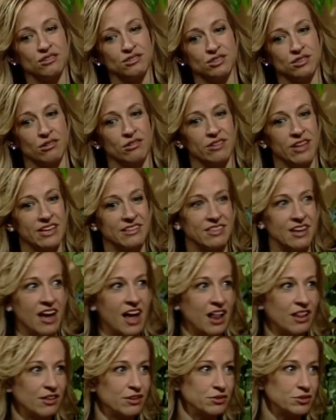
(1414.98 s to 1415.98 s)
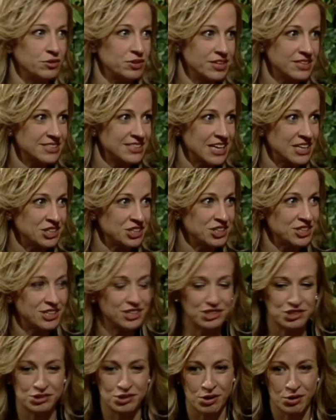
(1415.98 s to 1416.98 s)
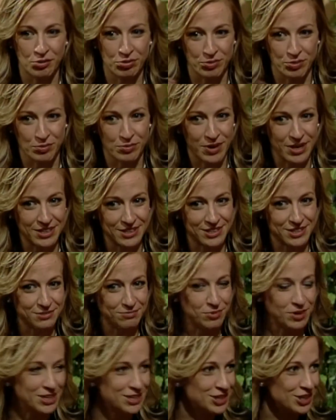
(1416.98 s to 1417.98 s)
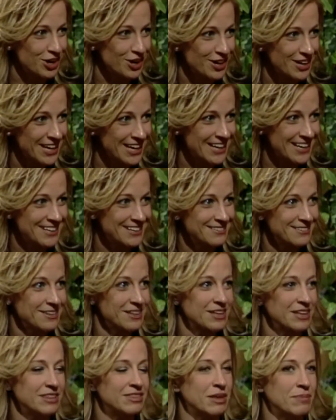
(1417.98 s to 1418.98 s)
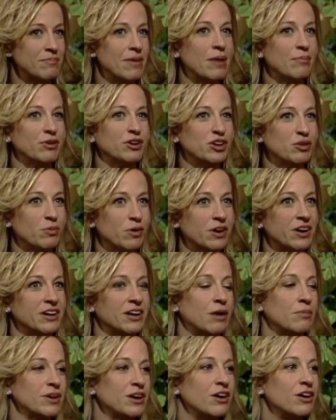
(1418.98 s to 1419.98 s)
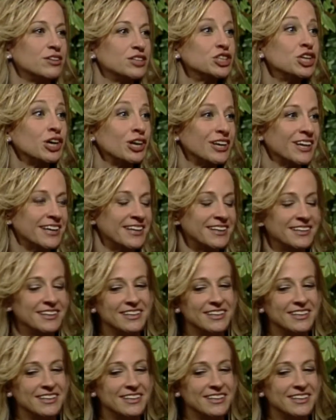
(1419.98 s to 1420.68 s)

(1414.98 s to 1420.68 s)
So like the hallelujah session is you go through one target. The memory you're working on, we call it target.